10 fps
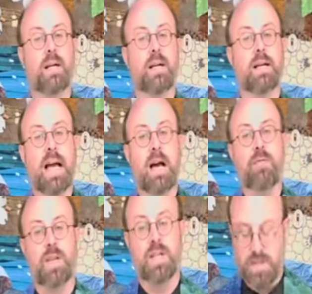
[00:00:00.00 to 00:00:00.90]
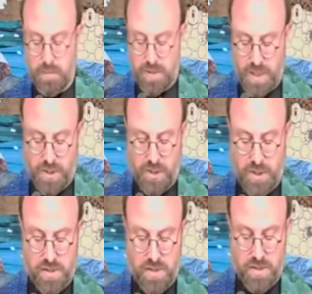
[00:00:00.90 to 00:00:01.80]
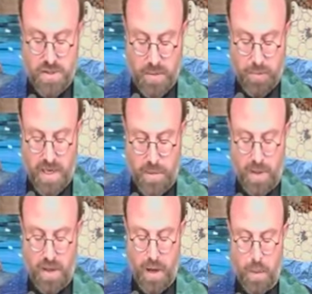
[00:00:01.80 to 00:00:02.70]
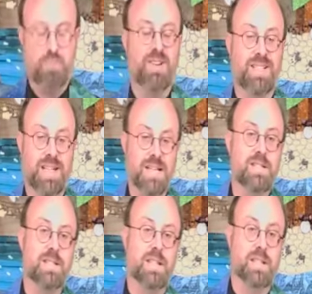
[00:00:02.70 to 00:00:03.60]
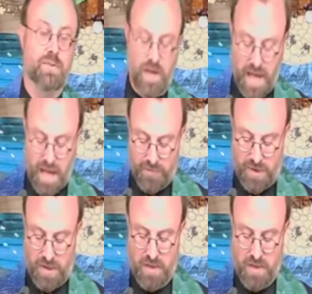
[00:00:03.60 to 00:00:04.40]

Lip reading: Calvinism teaches that some people are predestined for heaven,